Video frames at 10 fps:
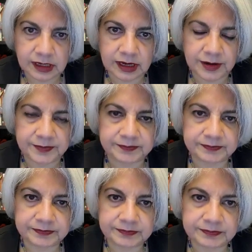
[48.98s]

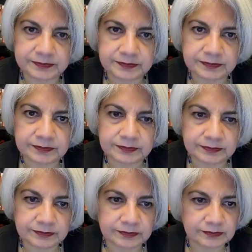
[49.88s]
um,
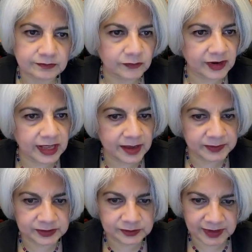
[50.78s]
what
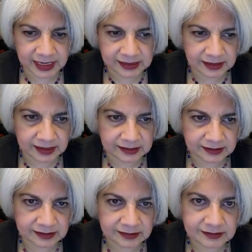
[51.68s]
happened to Caitlin?